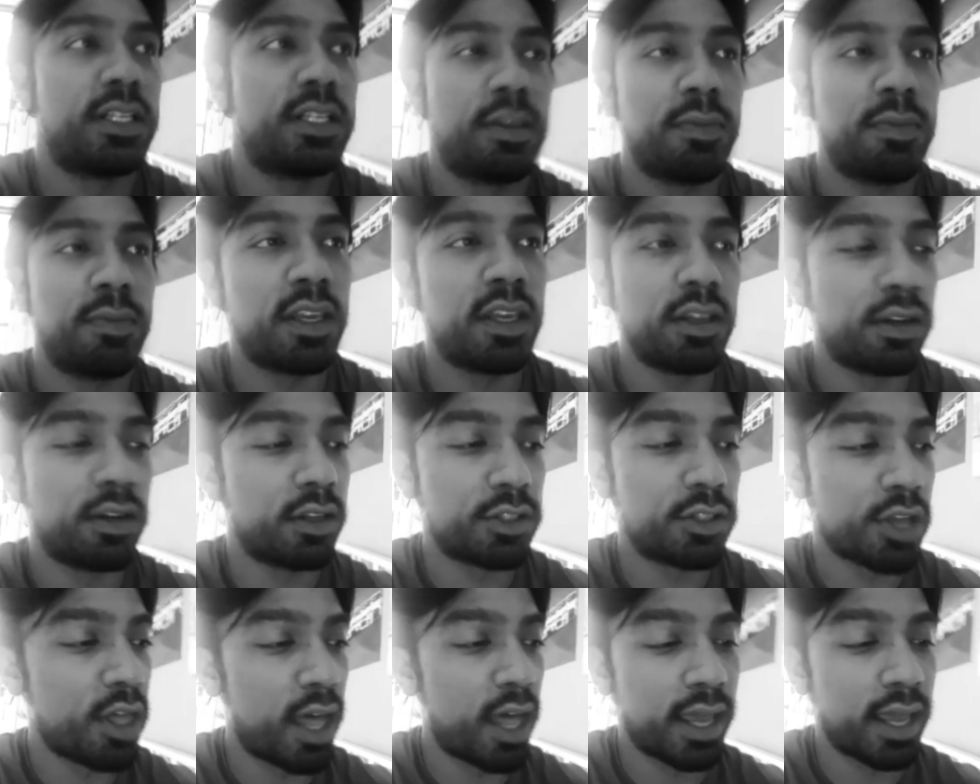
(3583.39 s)
something.
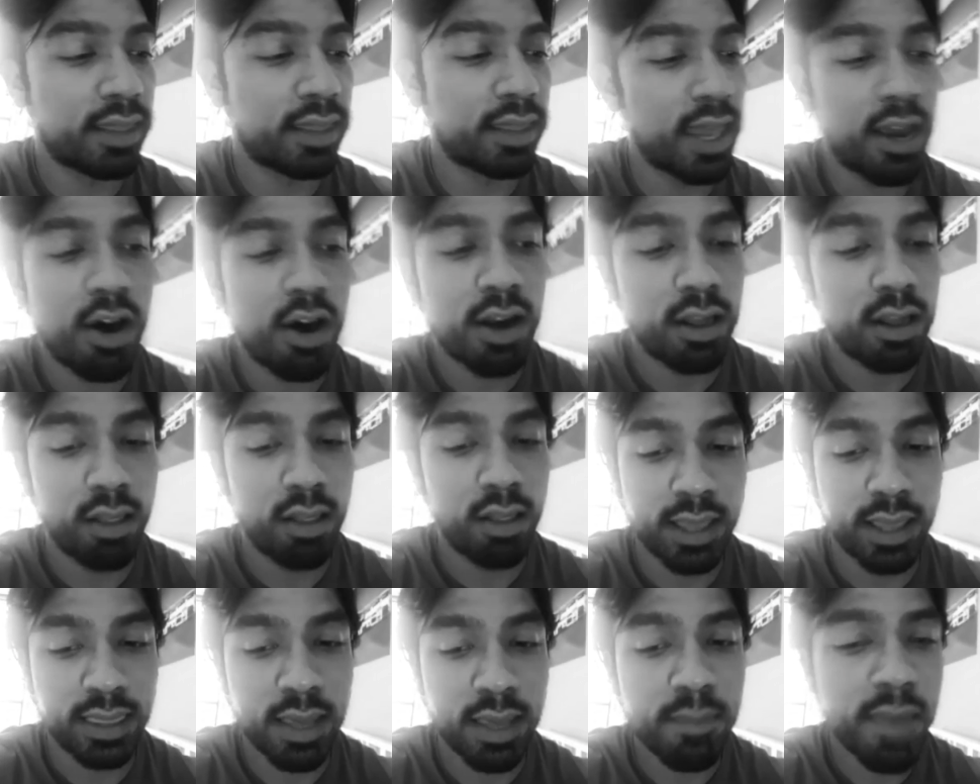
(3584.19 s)
So like they kind of
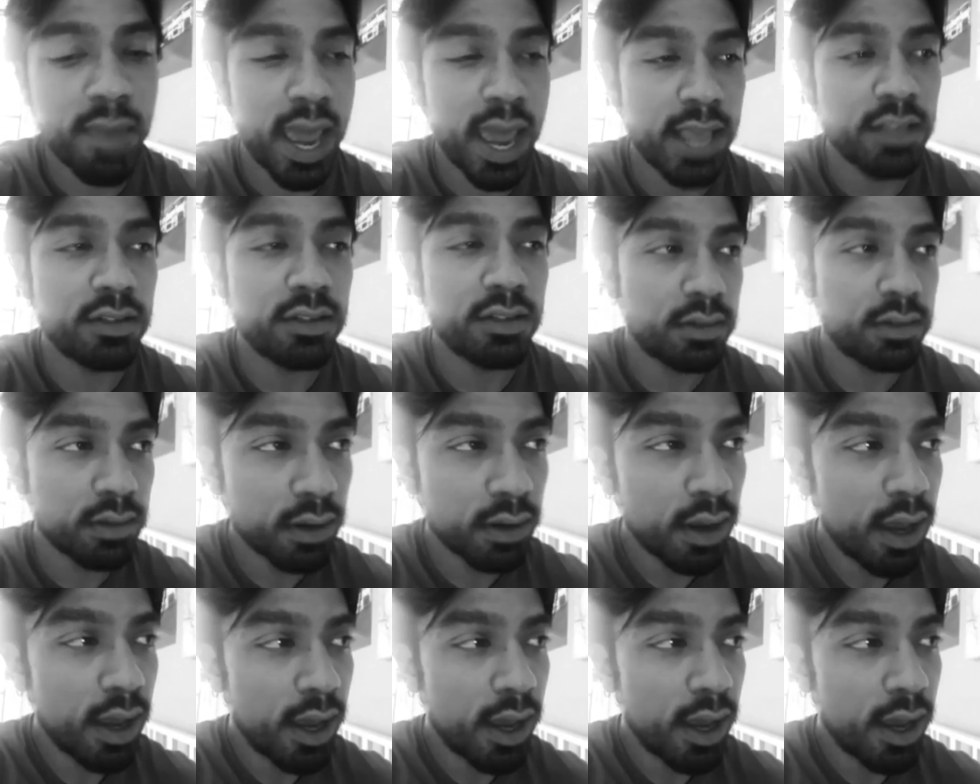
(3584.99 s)
like their paints.